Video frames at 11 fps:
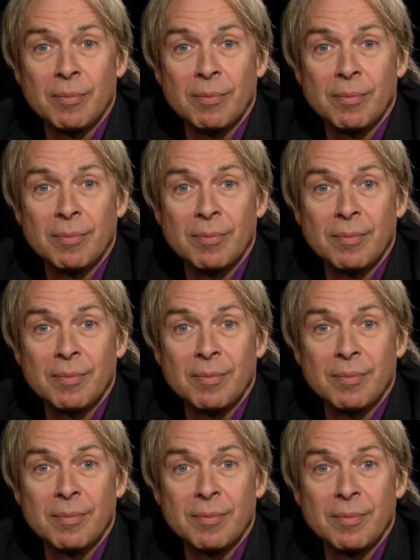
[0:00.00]

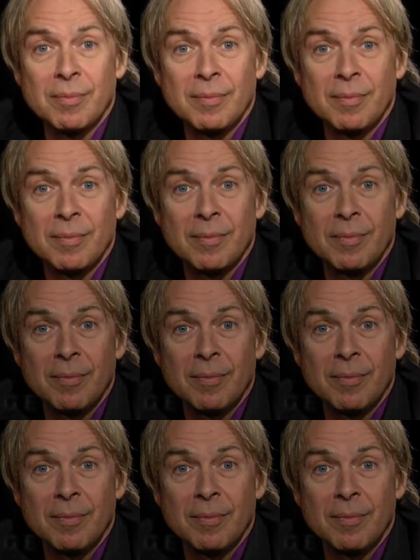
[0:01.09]
(no one is talking)